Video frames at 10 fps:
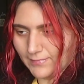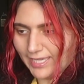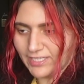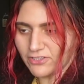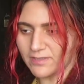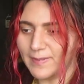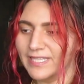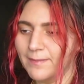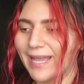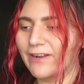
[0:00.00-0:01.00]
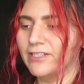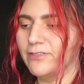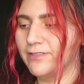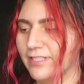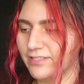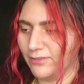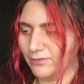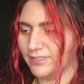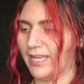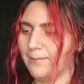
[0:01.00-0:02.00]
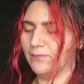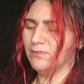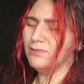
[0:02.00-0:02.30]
I could just be in the background doing this the whole time.